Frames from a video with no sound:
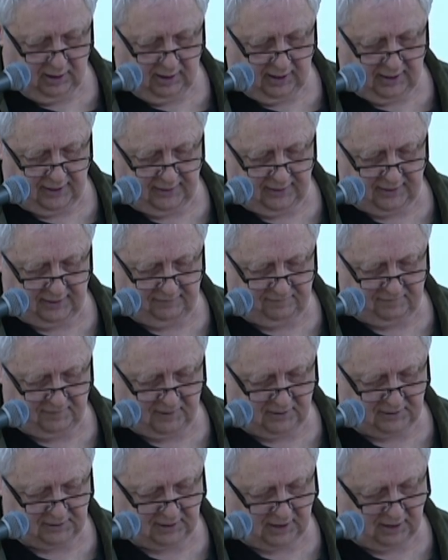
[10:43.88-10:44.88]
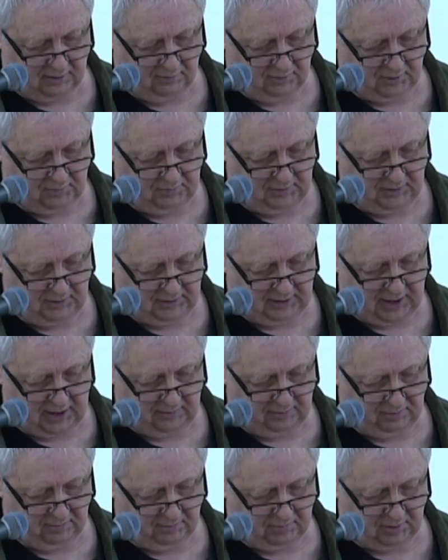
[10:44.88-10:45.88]
and they felt I would be
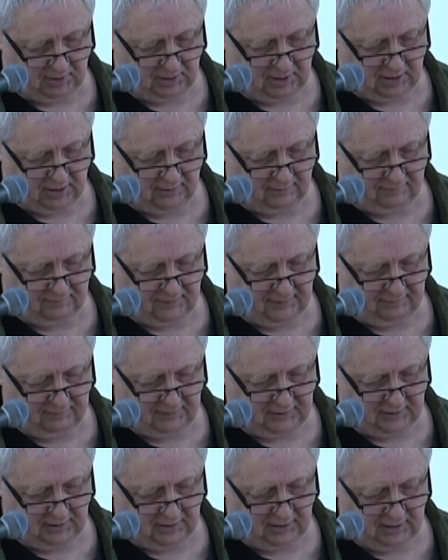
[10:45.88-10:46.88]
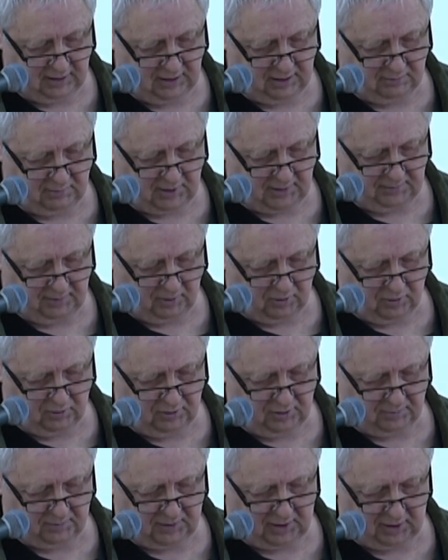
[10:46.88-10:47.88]
capable of living in my own
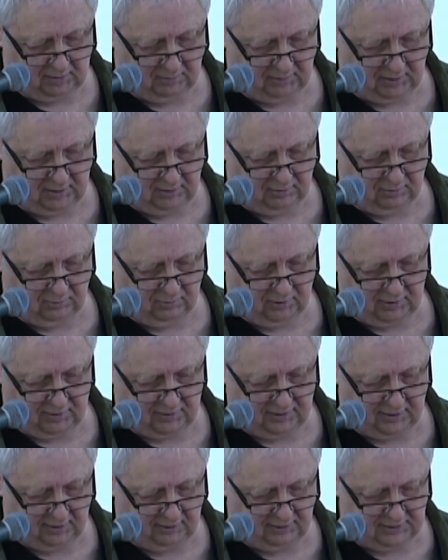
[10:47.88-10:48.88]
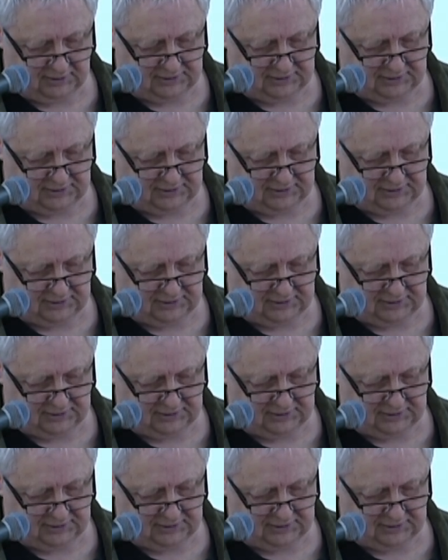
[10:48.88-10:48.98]
apartment with their